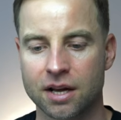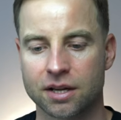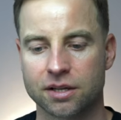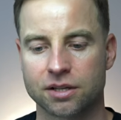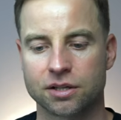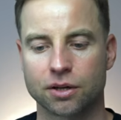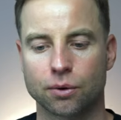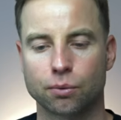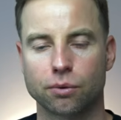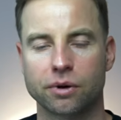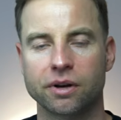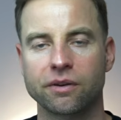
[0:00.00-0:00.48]

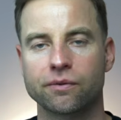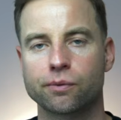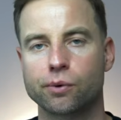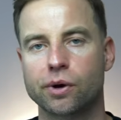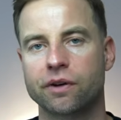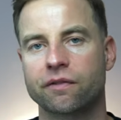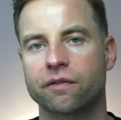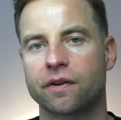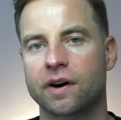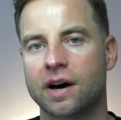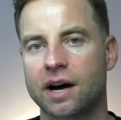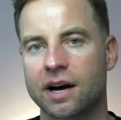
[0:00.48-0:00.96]
So if
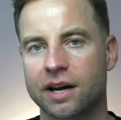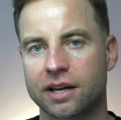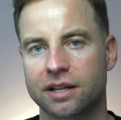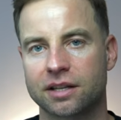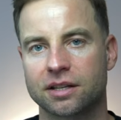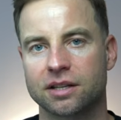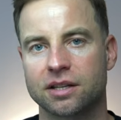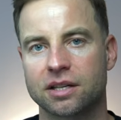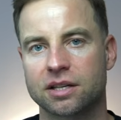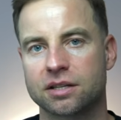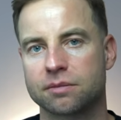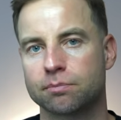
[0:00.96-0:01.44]
we
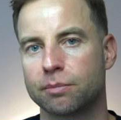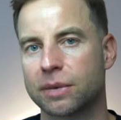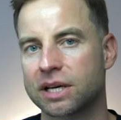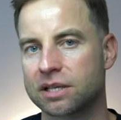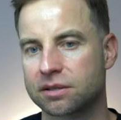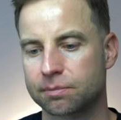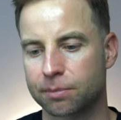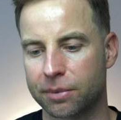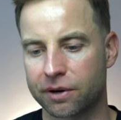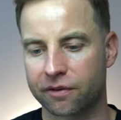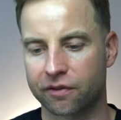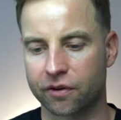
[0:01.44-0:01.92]
find these
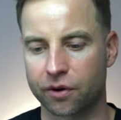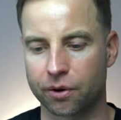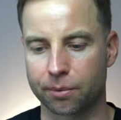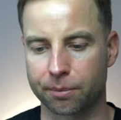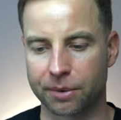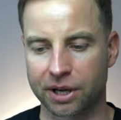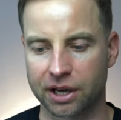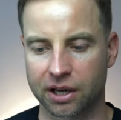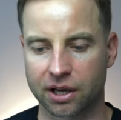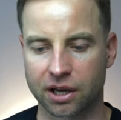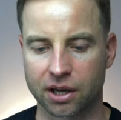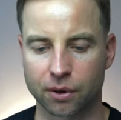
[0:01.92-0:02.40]
best
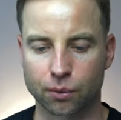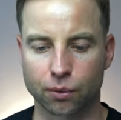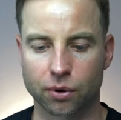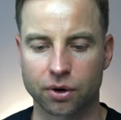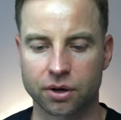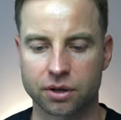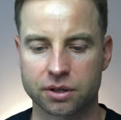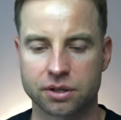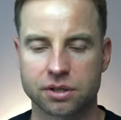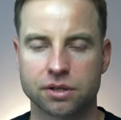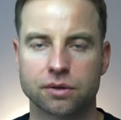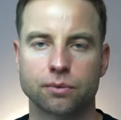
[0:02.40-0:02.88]
performing
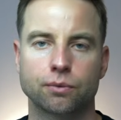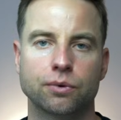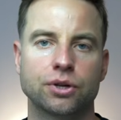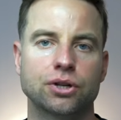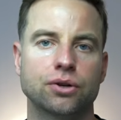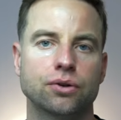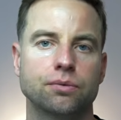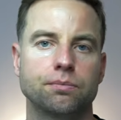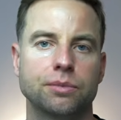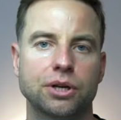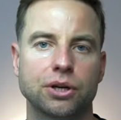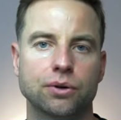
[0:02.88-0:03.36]
keywords, we
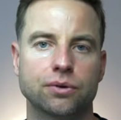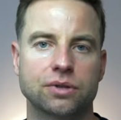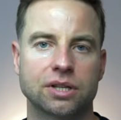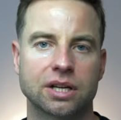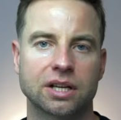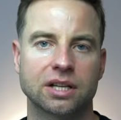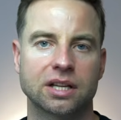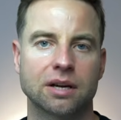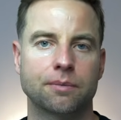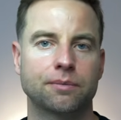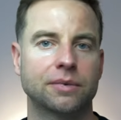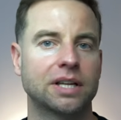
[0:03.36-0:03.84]
should be
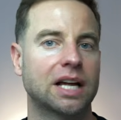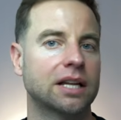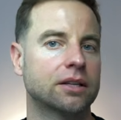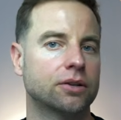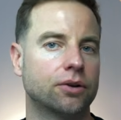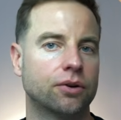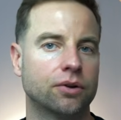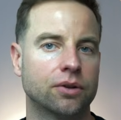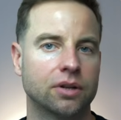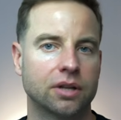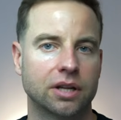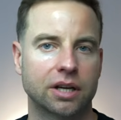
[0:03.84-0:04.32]
using them
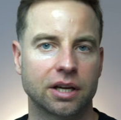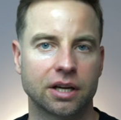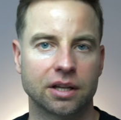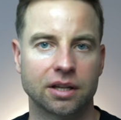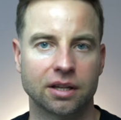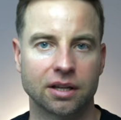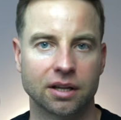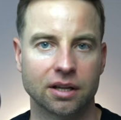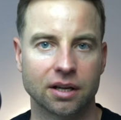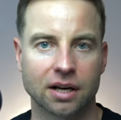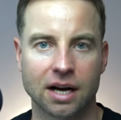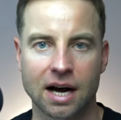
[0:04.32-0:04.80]
not only
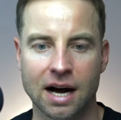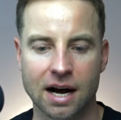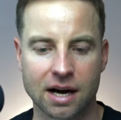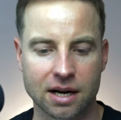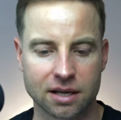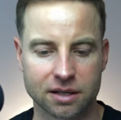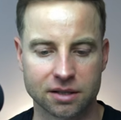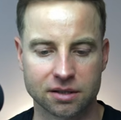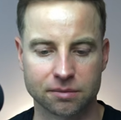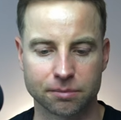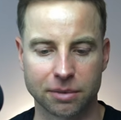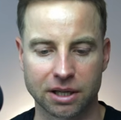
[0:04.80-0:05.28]
in
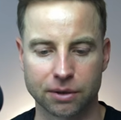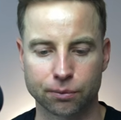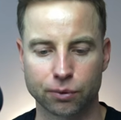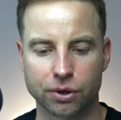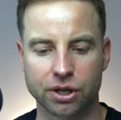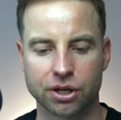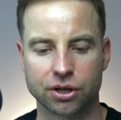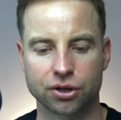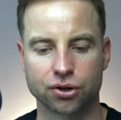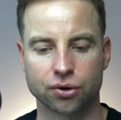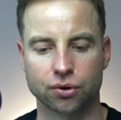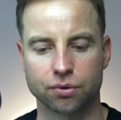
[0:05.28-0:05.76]
ads, but
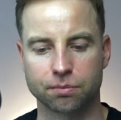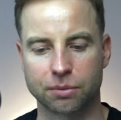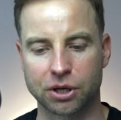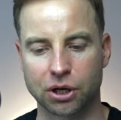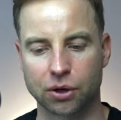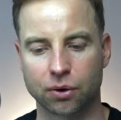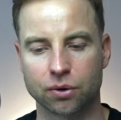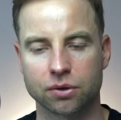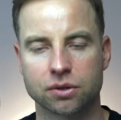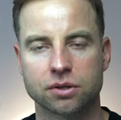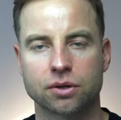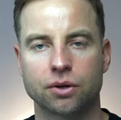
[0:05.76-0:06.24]
we should
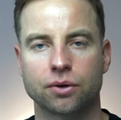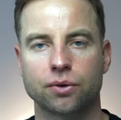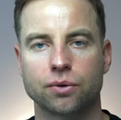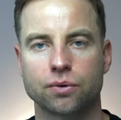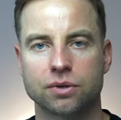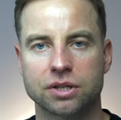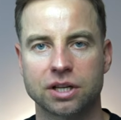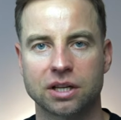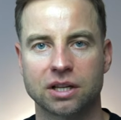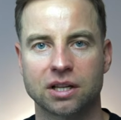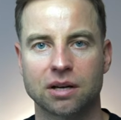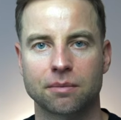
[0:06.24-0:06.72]
be also
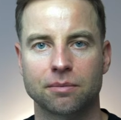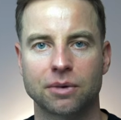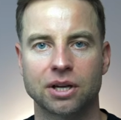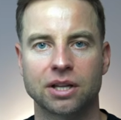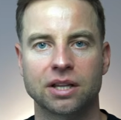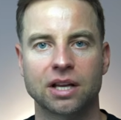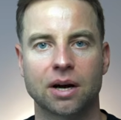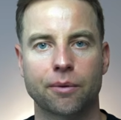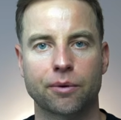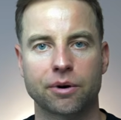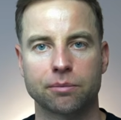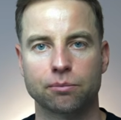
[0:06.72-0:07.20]
using them
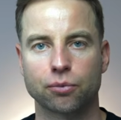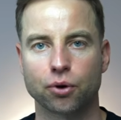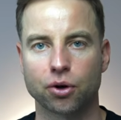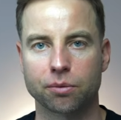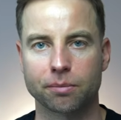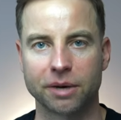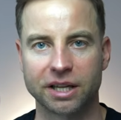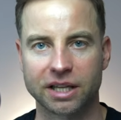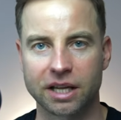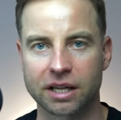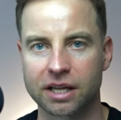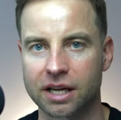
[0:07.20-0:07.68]
in our
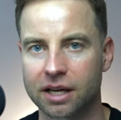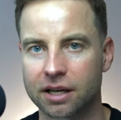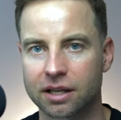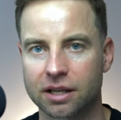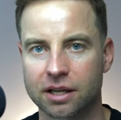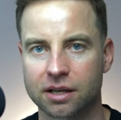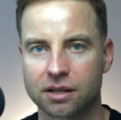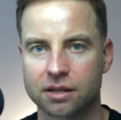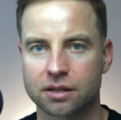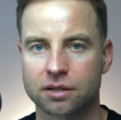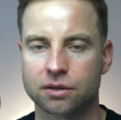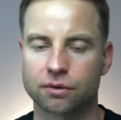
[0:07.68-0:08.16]
book
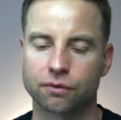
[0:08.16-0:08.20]
metadata.